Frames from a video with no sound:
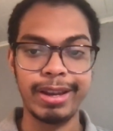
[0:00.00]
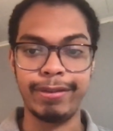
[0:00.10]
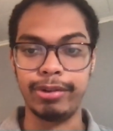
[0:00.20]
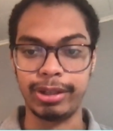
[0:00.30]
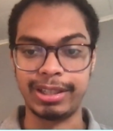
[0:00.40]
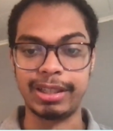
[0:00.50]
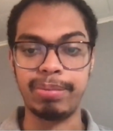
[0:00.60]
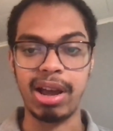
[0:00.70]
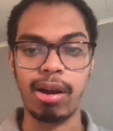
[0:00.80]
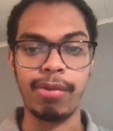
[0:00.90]
if you're looking to
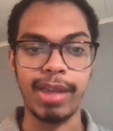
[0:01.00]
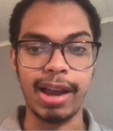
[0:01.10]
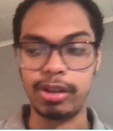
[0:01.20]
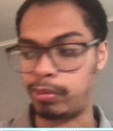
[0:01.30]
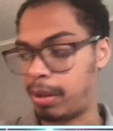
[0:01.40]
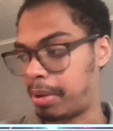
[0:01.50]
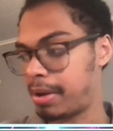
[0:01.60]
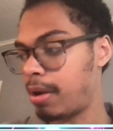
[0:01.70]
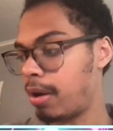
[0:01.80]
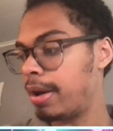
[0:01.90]
bet on that as well. But
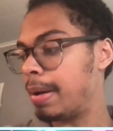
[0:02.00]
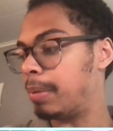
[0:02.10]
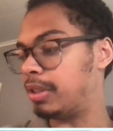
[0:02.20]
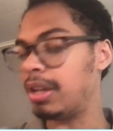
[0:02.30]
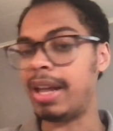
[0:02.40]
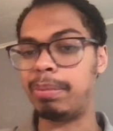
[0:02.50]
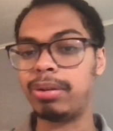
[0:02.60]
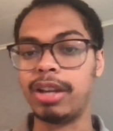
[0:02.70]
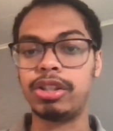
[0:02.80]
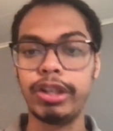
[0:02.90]
Brazil at
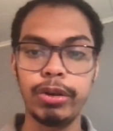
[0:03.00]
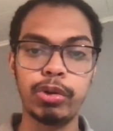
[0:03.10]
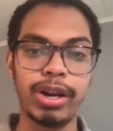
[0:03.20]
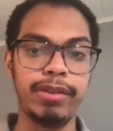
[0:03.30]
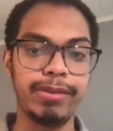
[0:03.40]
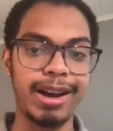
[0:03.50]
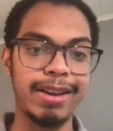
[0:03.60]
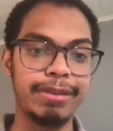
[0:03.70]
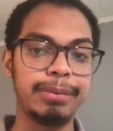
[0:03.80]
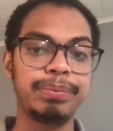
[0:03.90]
plus
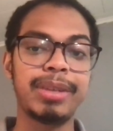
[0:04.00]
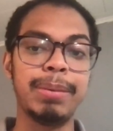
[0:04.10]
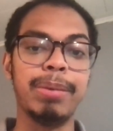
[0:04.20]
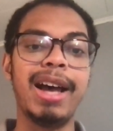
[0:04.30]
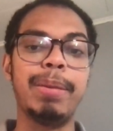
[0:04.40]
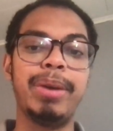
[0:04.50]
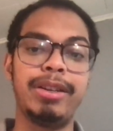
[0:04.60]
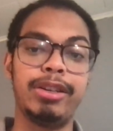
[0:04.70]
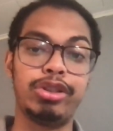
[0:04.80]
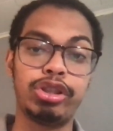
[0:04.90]
225, in my
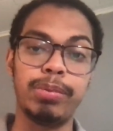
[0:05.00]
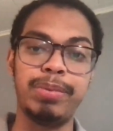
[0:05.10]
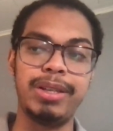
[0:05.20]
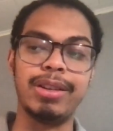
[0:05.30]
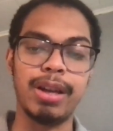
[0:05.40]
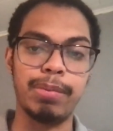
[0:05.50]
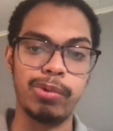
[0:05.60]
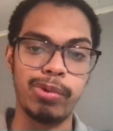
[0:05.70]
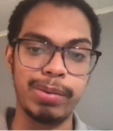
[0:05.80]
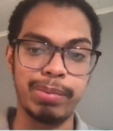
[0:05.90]
opinion, should be the number
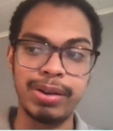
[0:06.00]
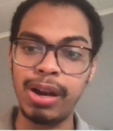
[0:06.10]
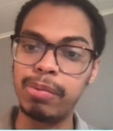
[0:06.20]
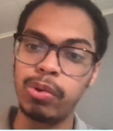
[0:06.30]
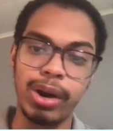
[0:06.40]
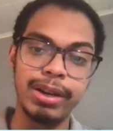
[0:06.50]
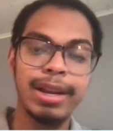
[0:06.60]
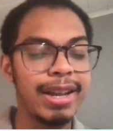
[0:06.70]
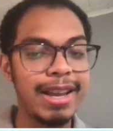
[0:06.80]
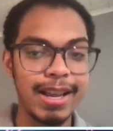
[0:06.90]
one. But number one
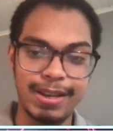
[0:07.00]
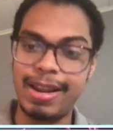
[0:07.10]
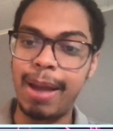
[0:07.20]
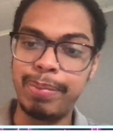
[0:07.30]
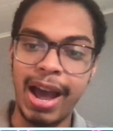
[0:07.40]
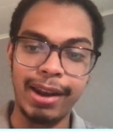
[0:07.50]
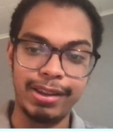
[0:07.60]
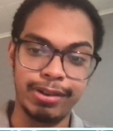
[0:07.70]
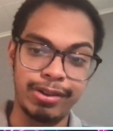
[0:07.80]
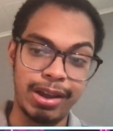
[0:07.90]
isn't that bad
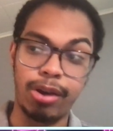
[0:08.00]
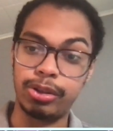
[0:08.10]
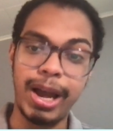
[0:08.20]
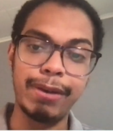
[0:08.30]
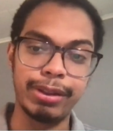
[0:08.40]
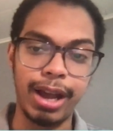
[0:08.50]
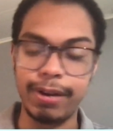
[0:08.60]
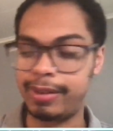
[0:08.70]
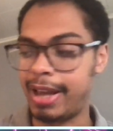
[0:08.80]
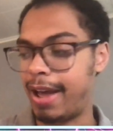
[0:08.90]
either. They also have a lot
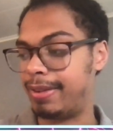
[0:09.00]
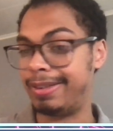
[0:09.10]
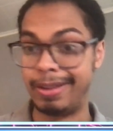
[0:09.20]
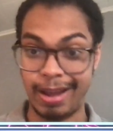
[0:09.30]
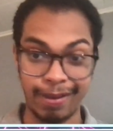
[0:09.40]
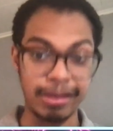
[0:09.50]
of talent. They have